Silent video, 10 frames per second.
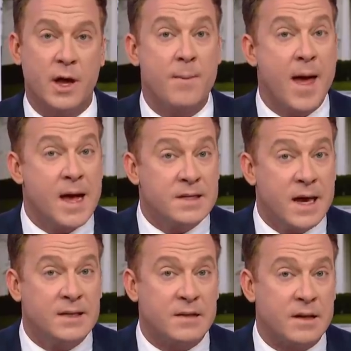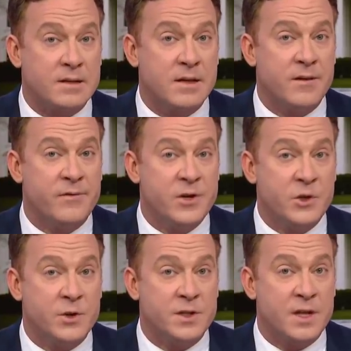a mass exodus that
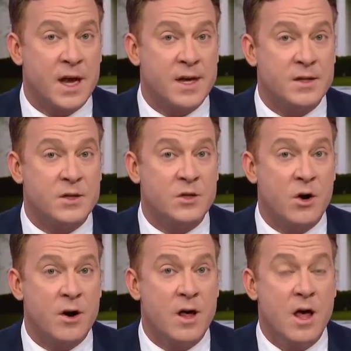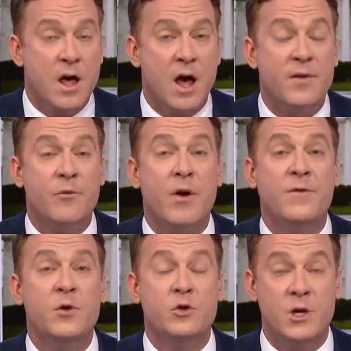officials say is the start of a
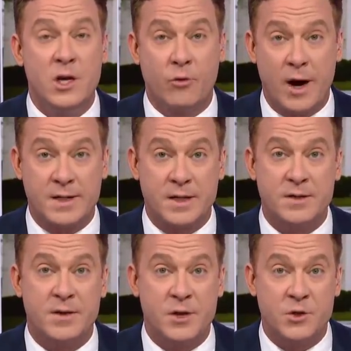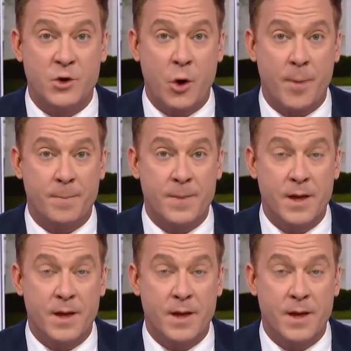refugee crisis in Eastern Europe.